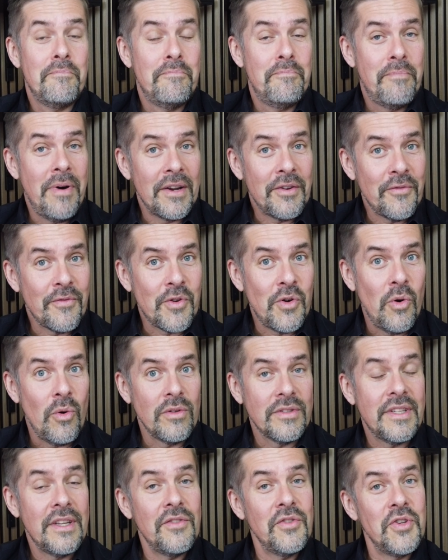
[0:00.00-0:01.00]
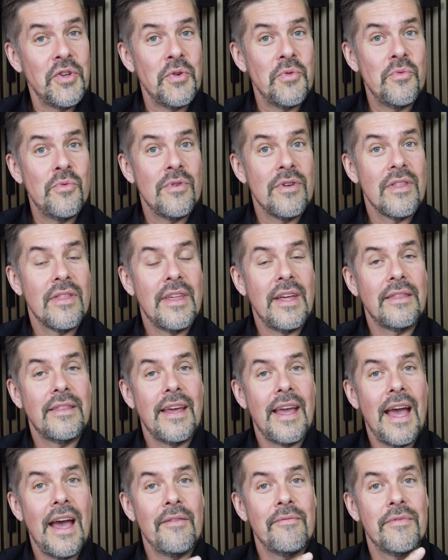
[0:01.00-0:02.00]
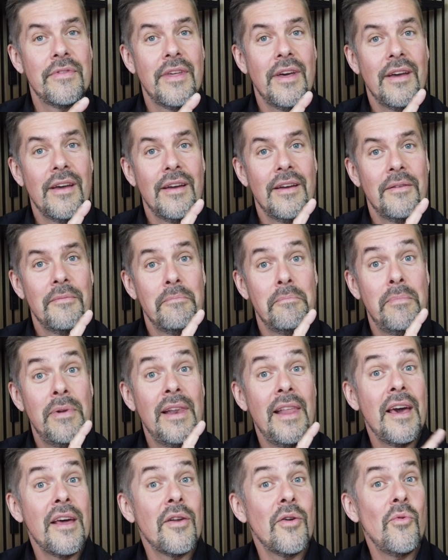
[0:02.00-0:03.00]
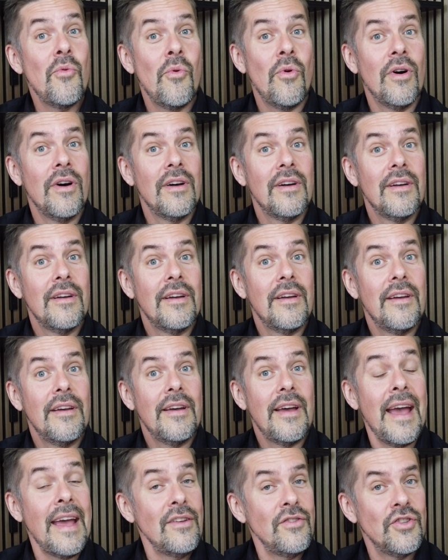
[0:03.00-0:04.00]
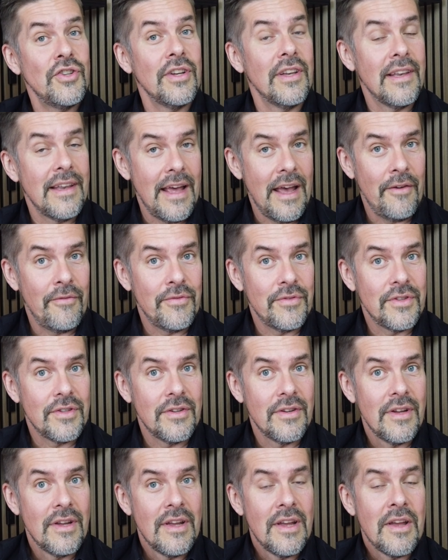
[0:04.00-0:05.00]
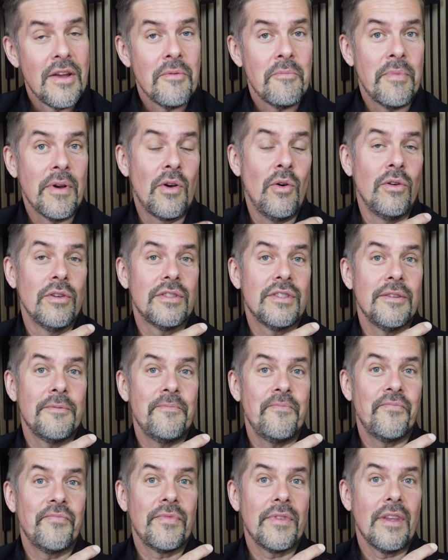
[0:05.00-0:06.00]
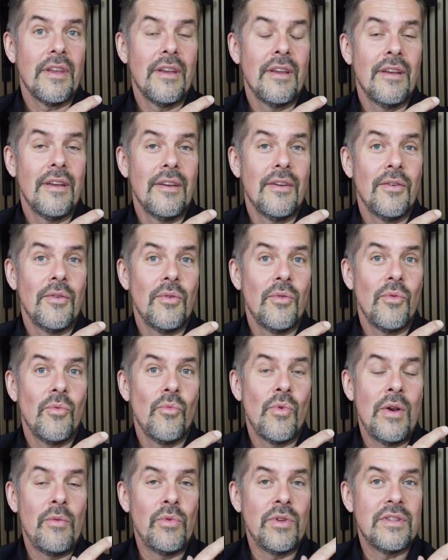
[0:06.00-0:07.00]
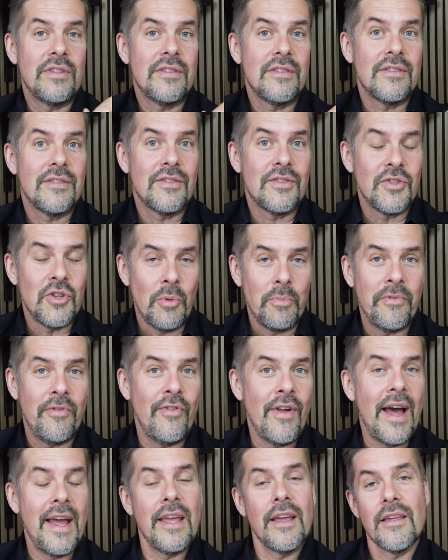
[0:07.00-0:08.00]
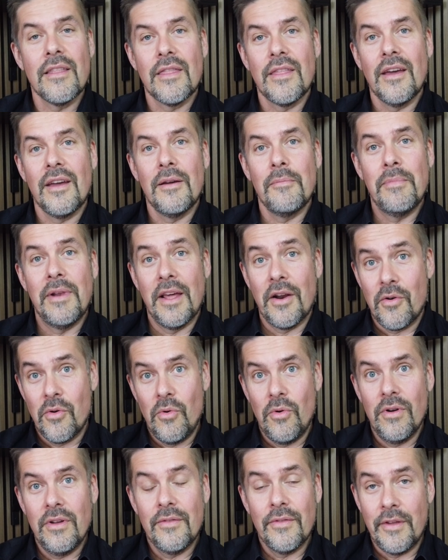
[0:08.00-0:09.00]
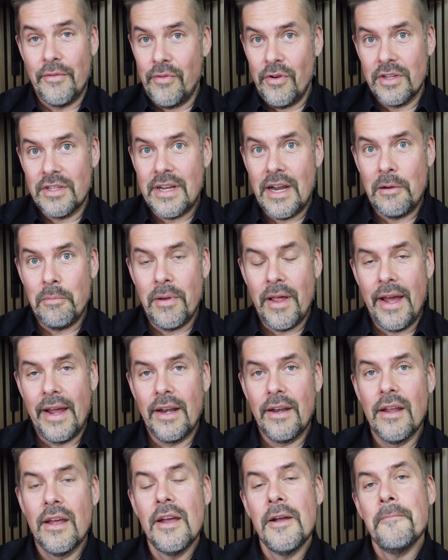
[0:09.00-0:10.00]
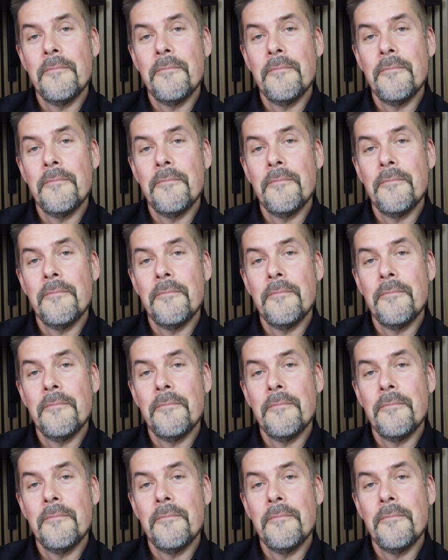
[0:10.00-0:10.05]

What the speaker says: But of course they knew that they have the Blériot engine left. Because when we stopped flying the Blériot, the first airplane,